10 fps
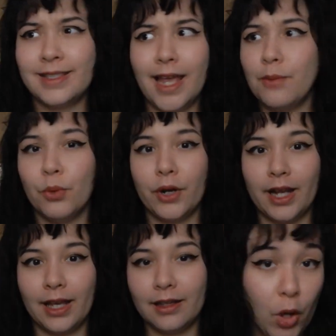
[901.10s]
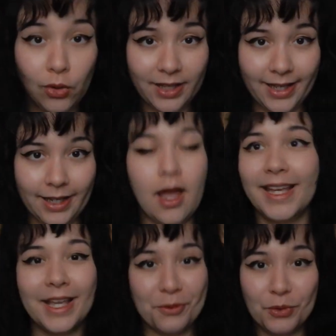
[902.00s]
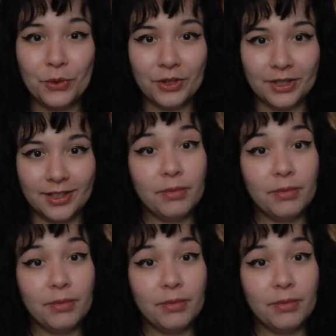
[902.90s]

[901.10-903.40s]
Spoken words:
skateboarding, bowling, playing pool,